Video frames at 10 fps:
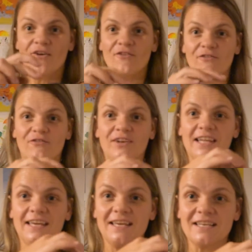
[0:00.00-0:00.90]

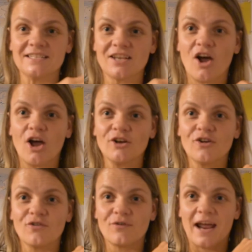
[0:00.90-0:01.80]
fleas on
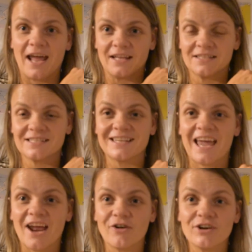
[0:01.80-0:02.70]
rats
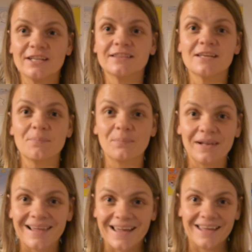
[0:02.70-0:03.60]
carried the
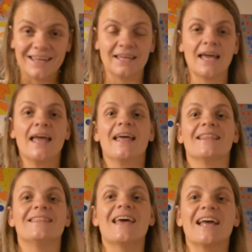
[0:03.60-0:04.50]
plague
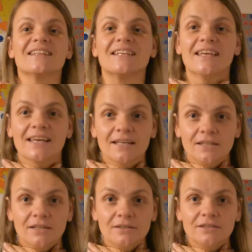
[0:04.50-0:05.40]
that
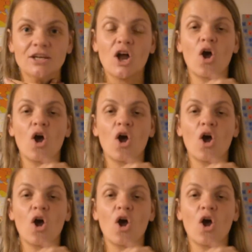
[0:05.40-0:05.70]
killed